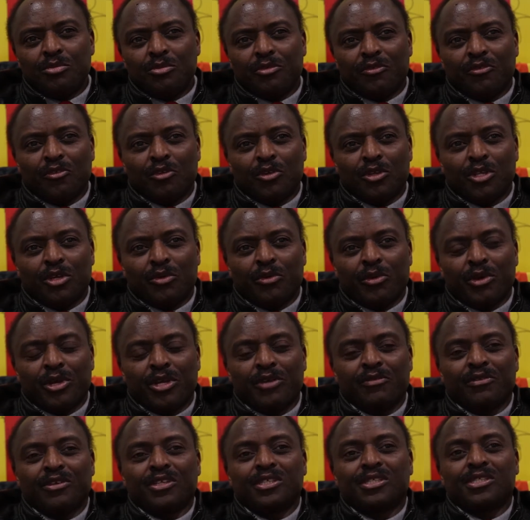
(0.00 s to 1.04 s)
before they were
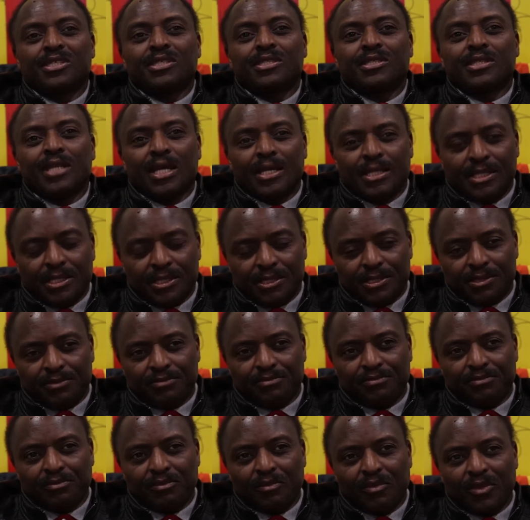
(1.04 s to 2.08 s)
even started.
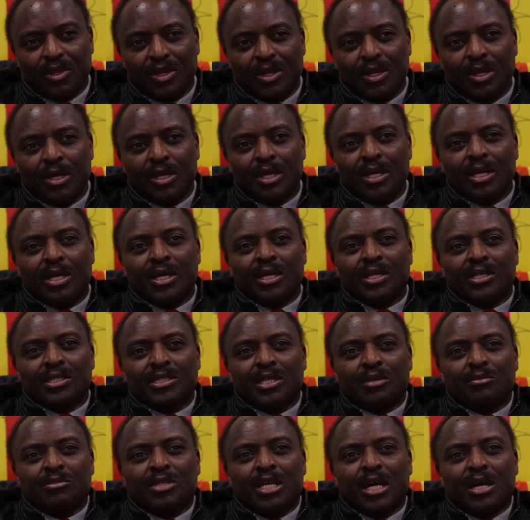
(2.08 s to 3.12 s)

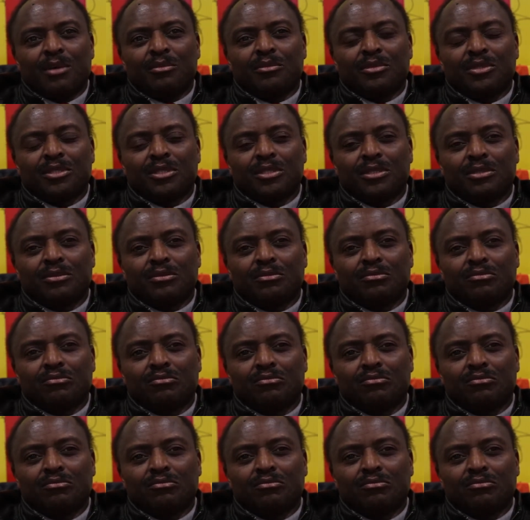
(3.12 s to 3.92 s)
Sometimes